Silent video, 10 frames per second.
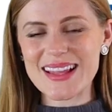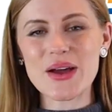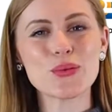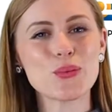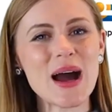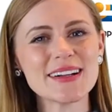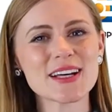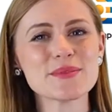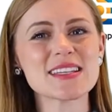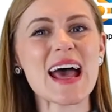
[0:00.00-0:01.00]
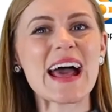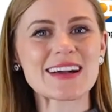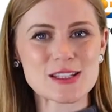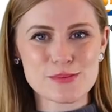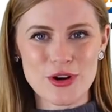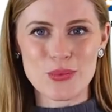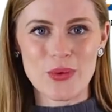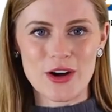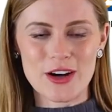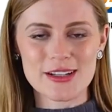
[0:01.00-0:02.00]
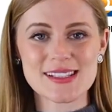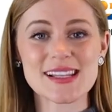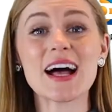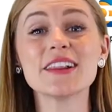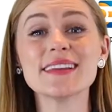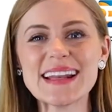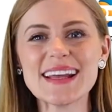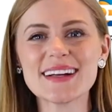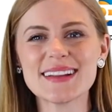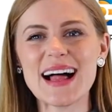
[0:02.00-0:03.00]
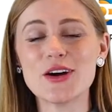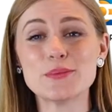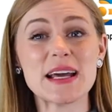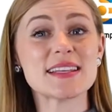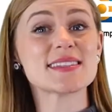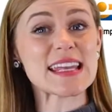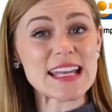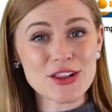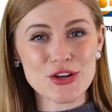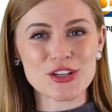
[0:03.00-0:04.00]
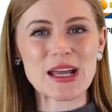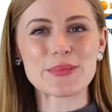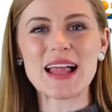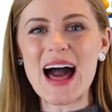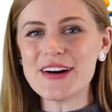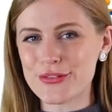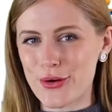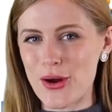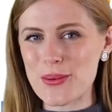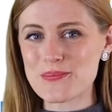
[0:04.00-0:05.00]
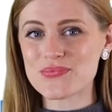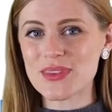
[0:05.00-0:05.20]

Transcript: Welcome to ExpertWorks, a leading cloud-based e-learning platform.